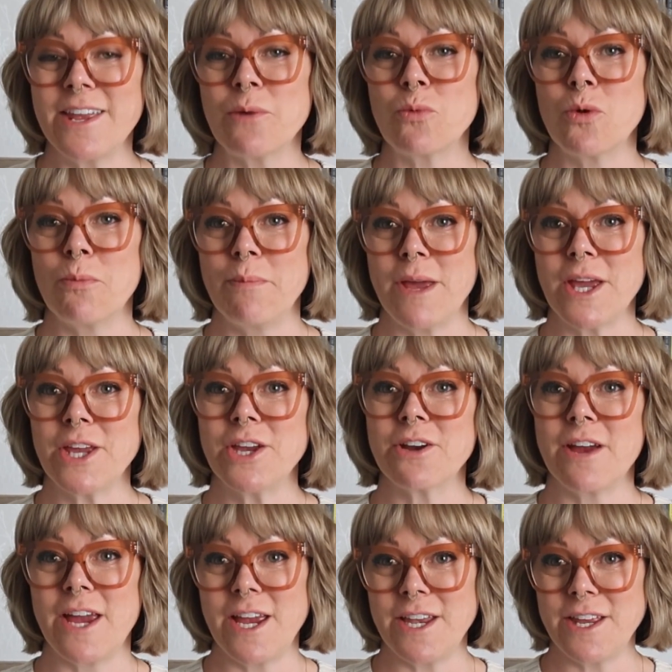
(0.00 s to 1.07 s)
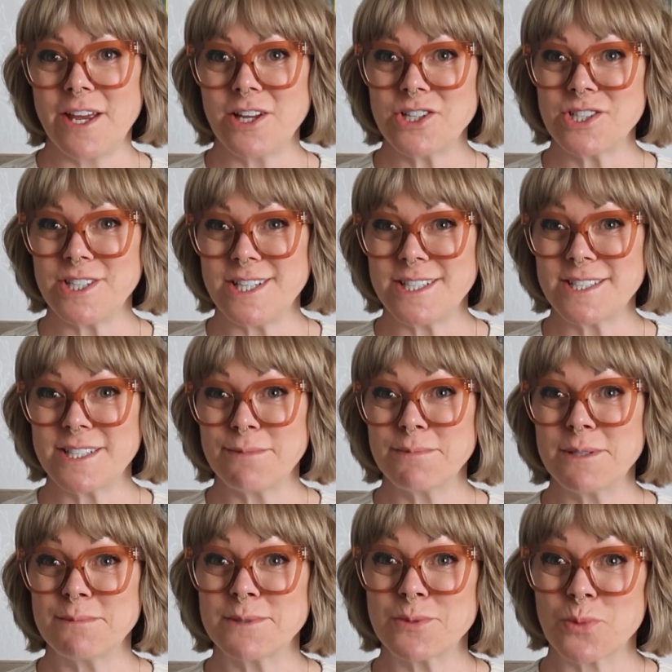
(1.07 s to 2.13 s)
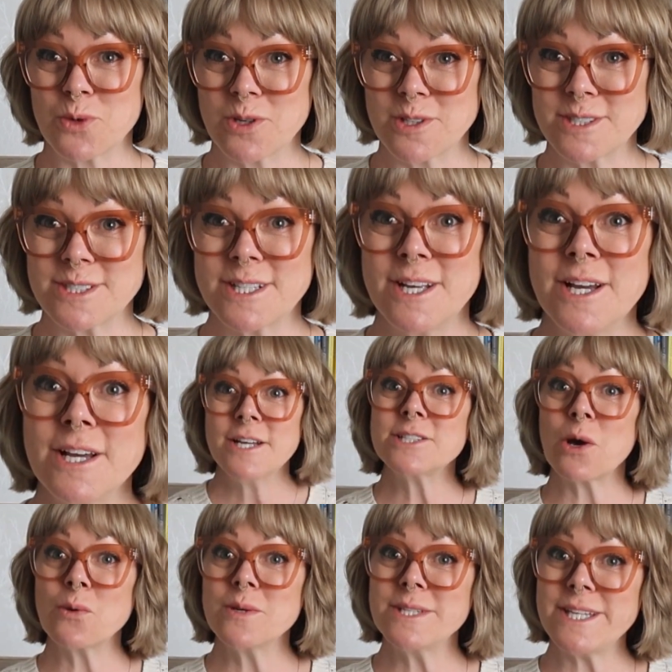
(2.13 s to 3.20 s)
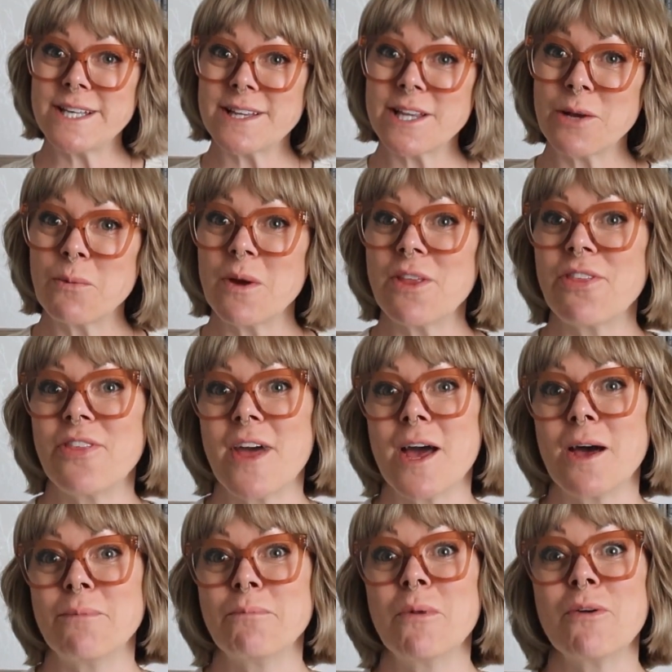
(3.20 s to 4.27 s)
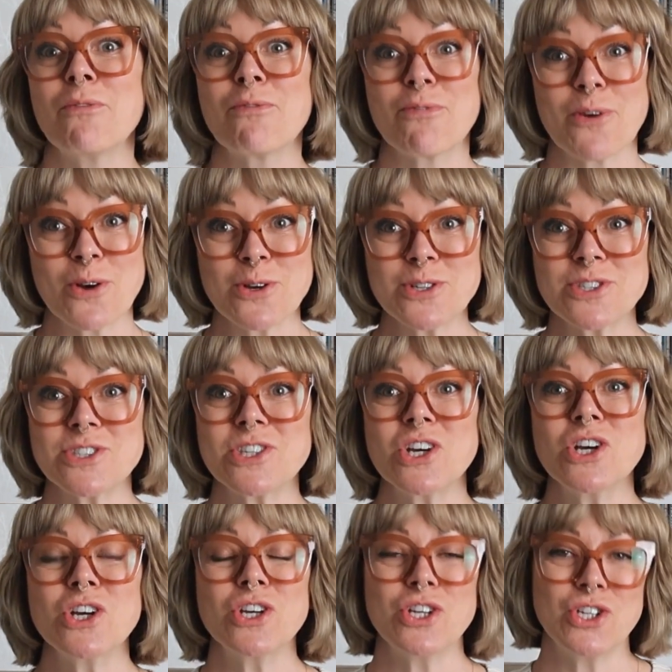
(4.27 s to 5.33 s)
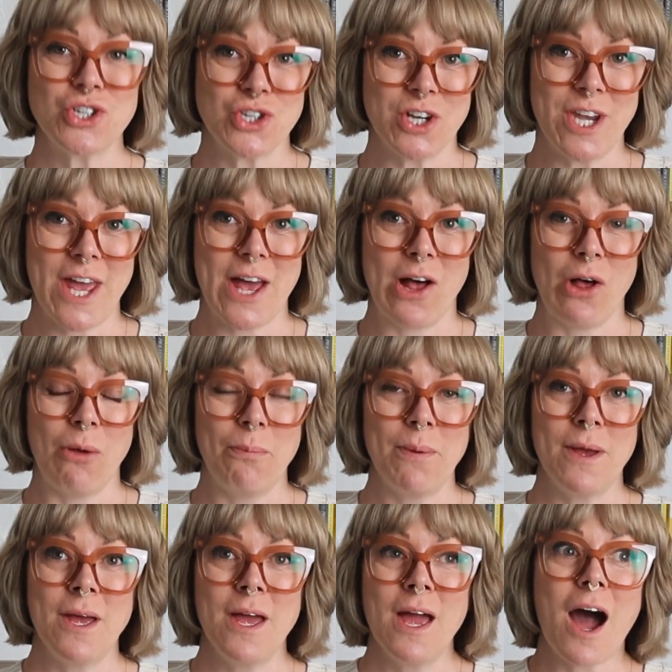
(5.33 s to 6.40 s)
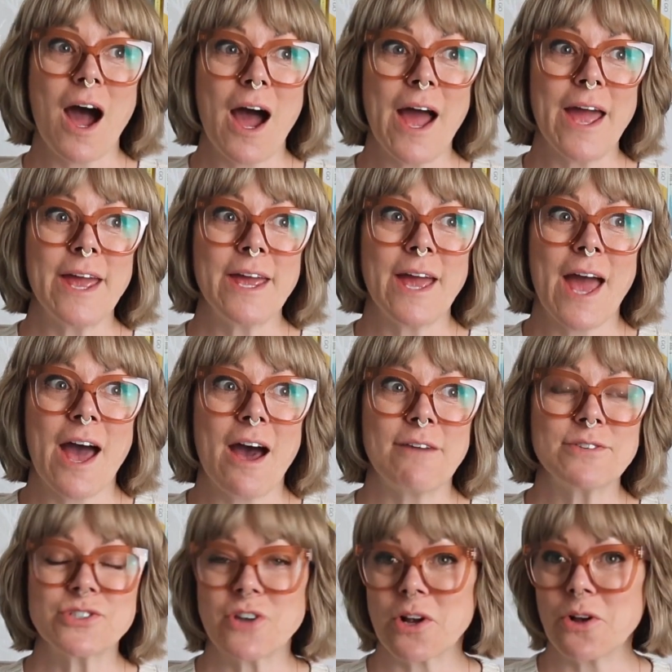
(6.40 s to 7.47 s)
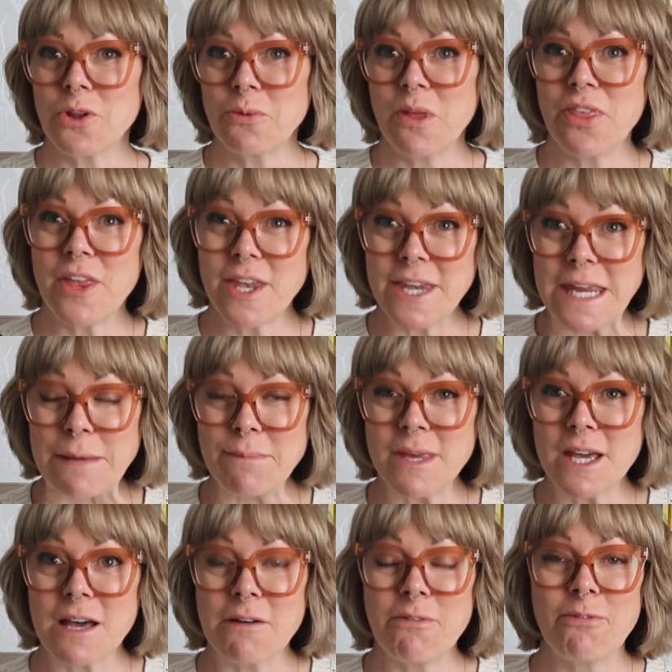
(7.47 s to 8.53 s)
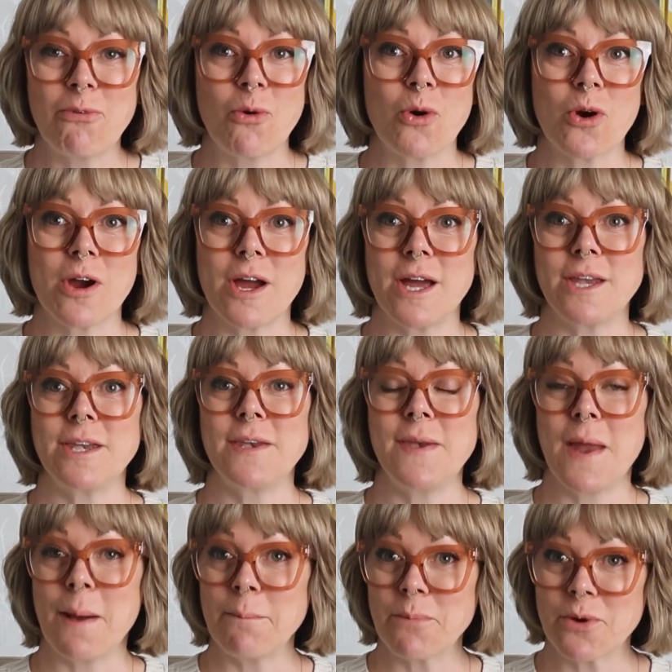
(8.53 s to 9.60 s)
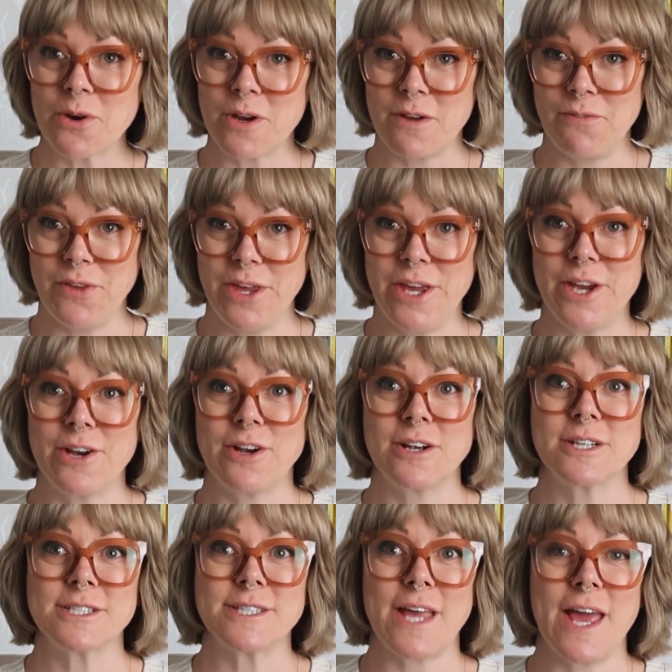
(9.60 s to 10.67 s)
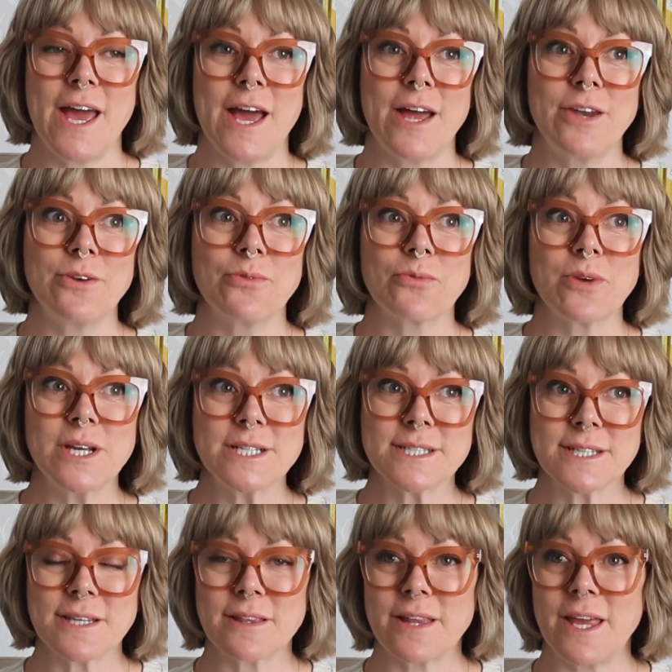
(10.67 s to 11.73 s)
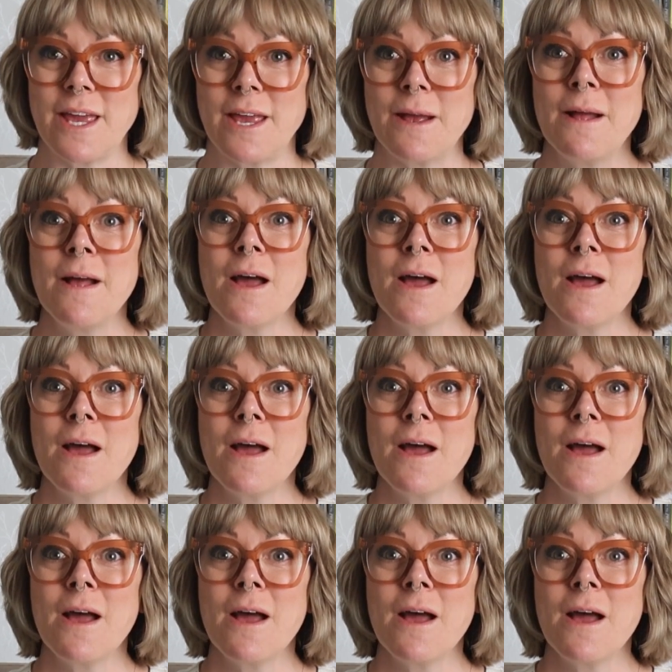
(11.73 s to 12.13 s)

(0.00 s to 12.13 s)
it will make your ADHD symptoms worse. So dealing with them first should help. I have struggled with anemia for a number of years, and recently